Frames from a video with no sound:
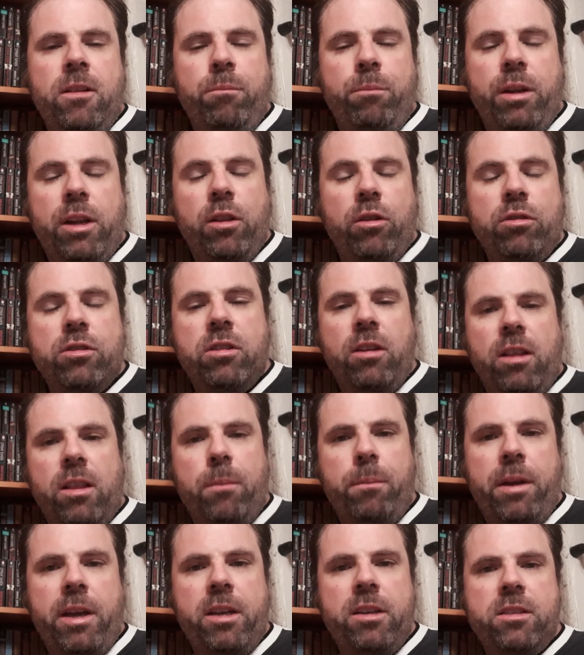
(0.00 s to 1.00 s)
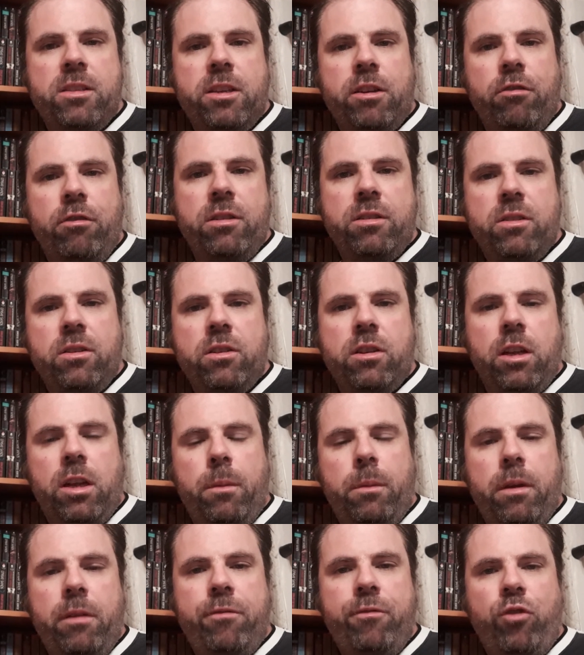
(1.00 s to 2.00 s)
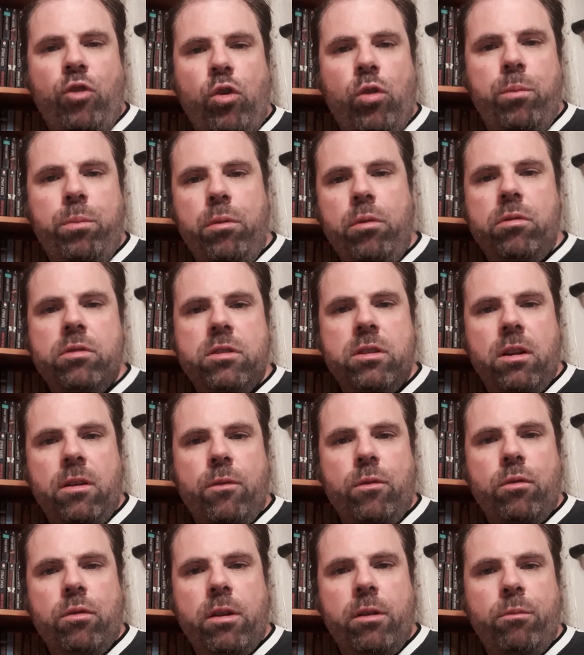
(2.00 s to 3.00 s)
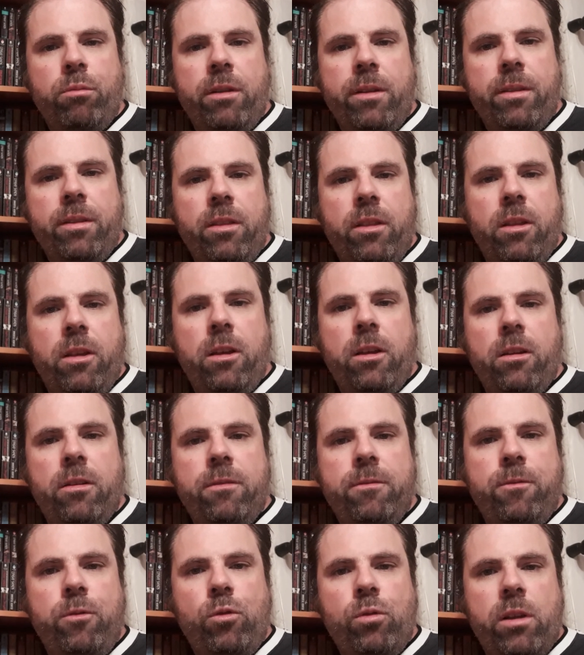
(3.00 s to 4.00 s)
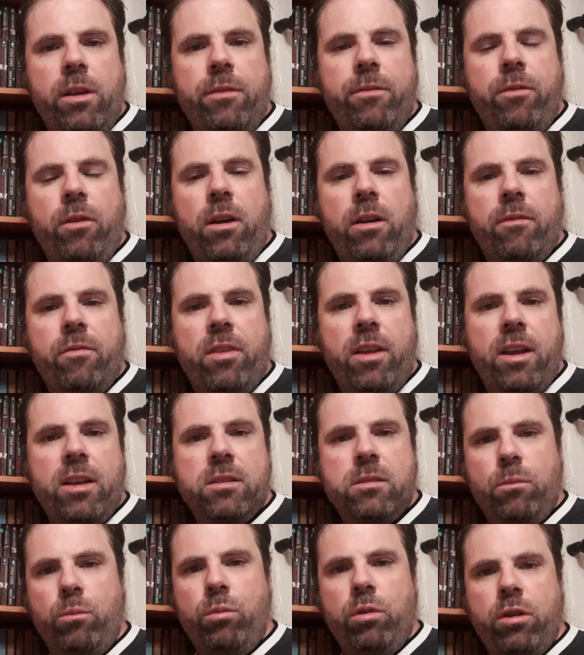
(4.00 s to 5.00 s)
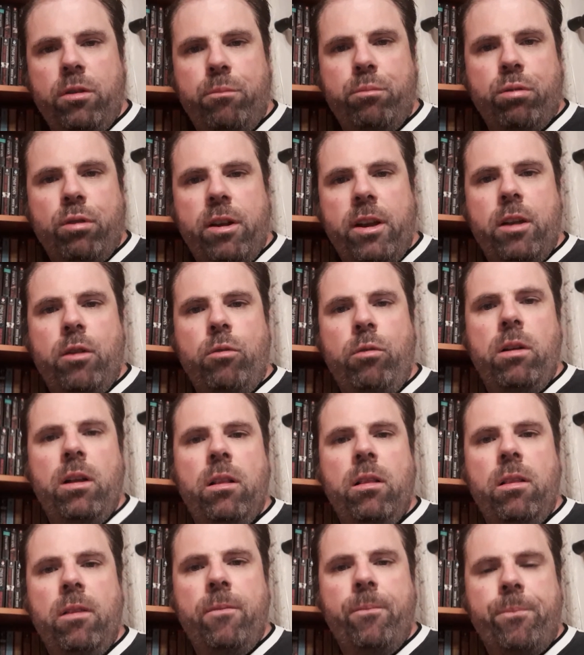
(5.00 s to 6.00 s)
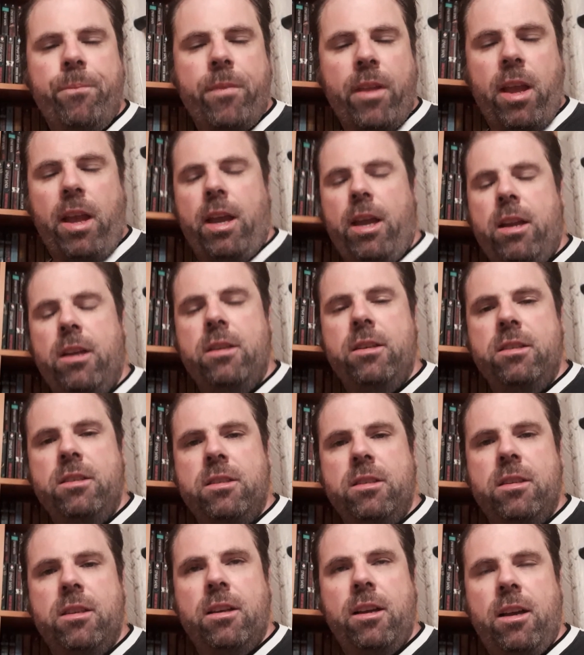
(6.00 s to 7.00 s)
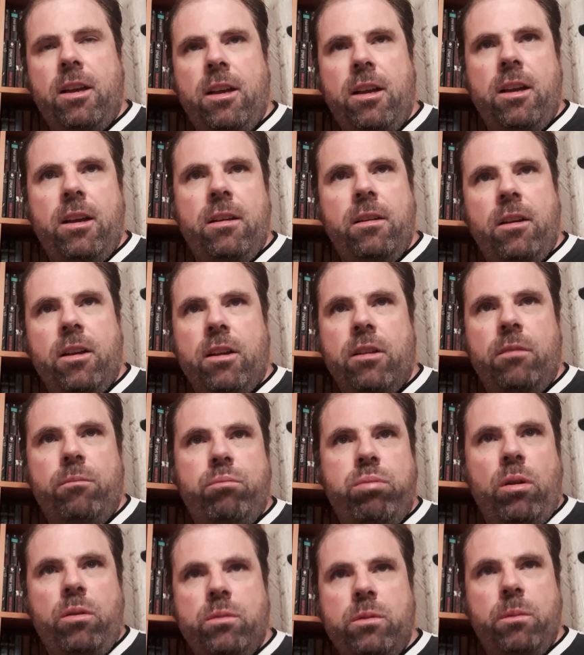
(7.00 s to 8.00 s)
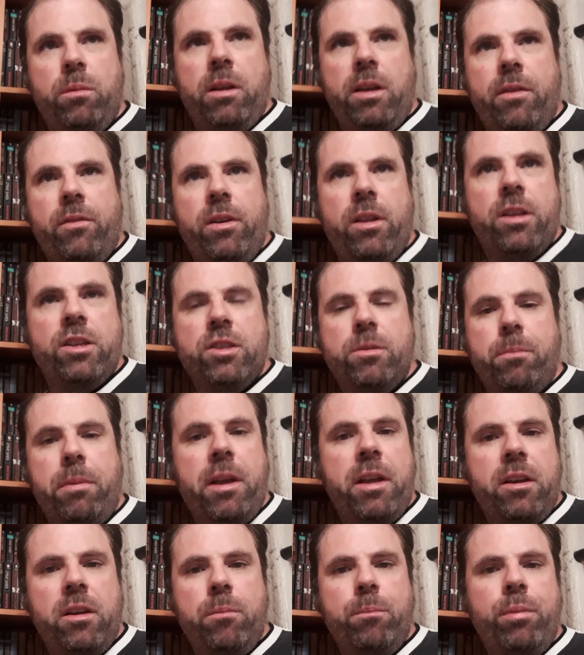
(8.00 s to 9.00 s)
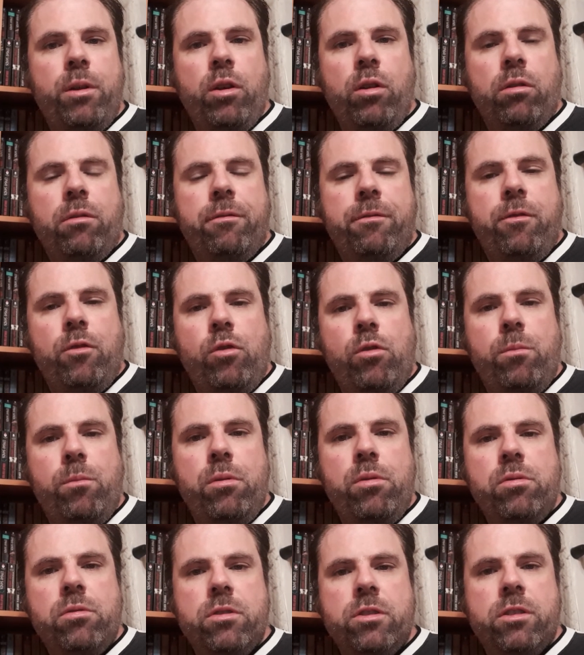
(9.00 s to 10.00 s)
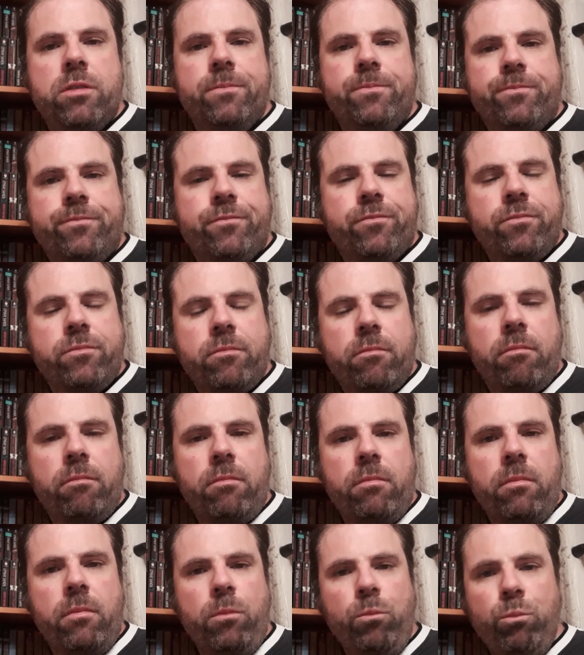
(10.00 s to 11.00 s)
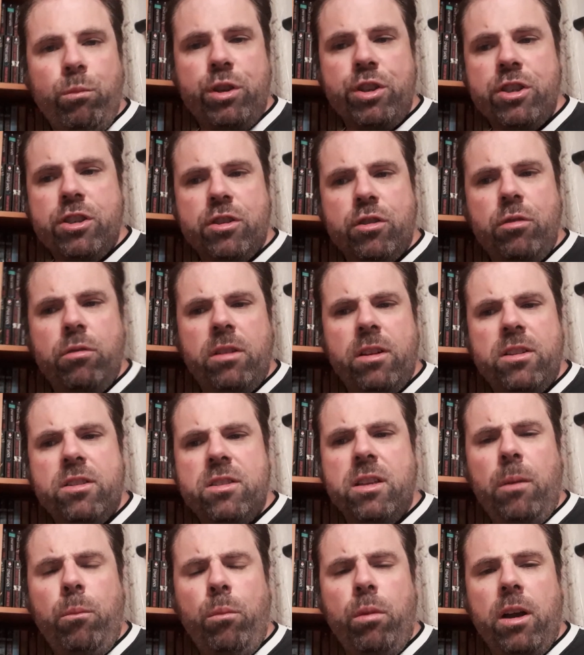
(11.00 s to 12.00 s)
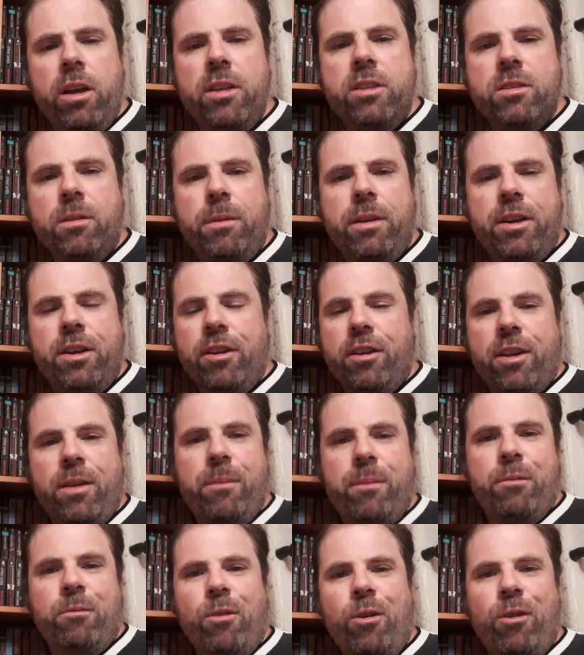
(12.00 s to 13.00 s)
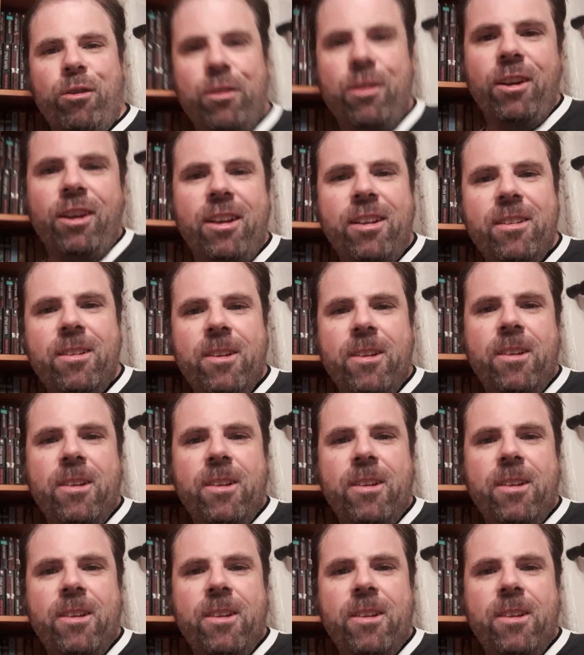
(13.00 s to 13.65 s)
But it looks like the main series is going to be 4 books, and I've already written the 45,000 word prequel, and I could probably even expand it beyond 4 books, which is good in some ways. Don't get me wrong,